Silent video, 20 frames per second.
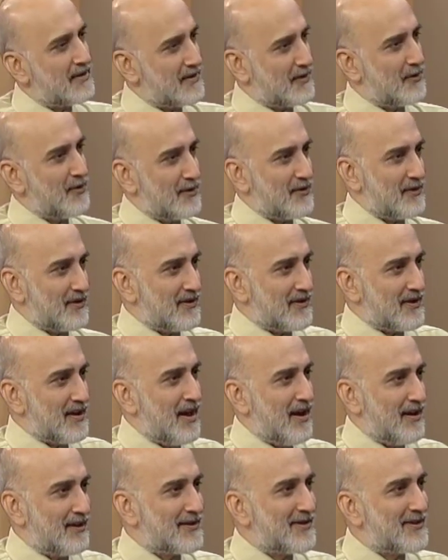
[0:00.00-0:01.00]
discourse in
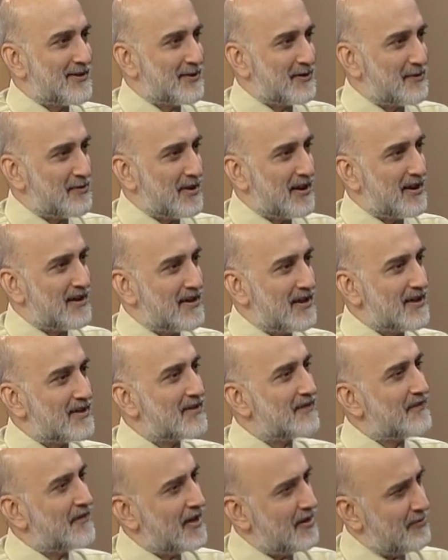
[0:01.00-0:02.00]
science could be
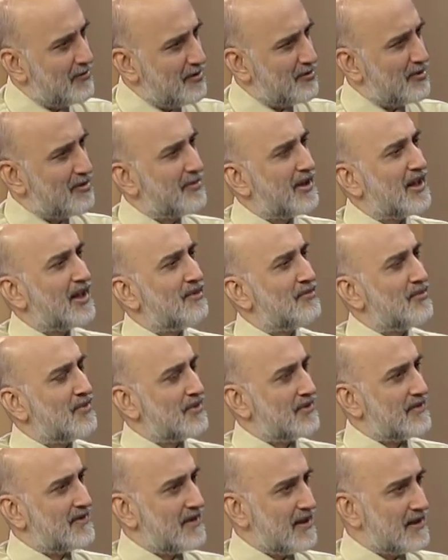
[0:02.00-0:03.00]
intensified, people become
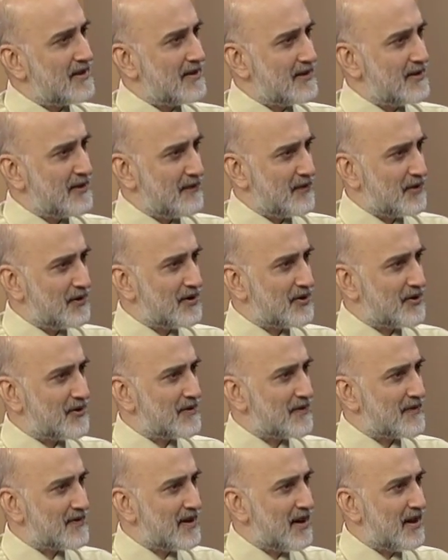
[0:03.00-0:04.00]
more sensitive to the
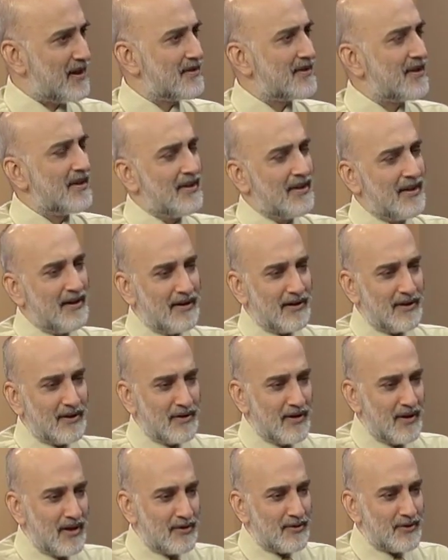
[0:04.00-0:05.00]
issues of science. You
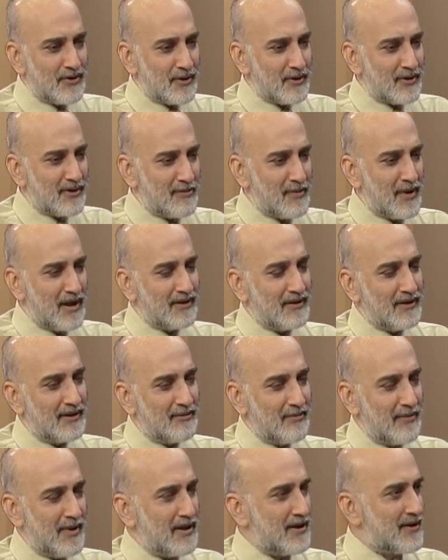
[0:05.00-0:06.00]
know, Nehru talked about the
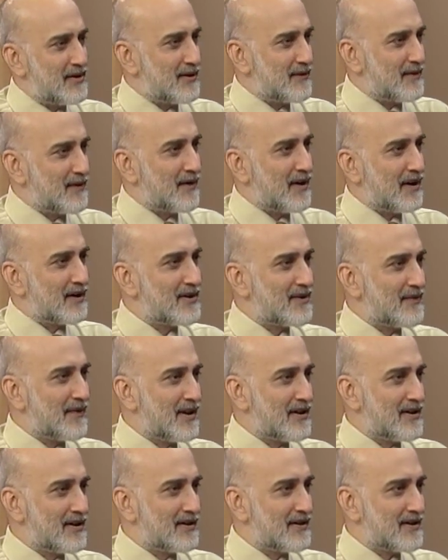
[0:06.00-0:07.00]
imperative of
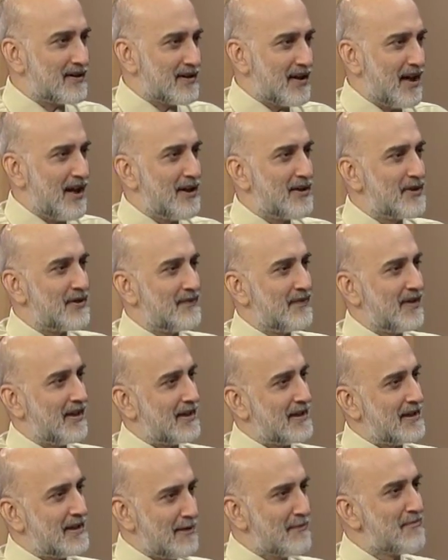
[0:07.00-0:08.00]
cultivating the
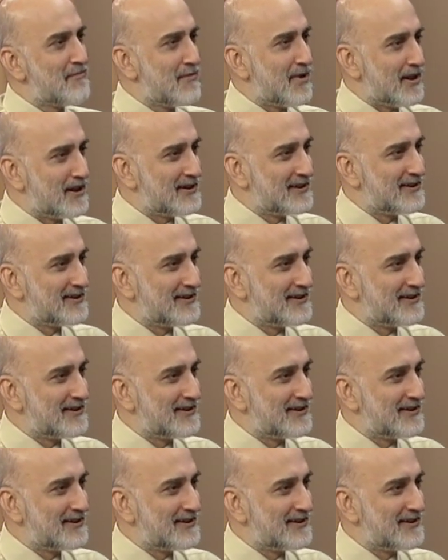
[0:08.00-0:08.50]
scientific temper.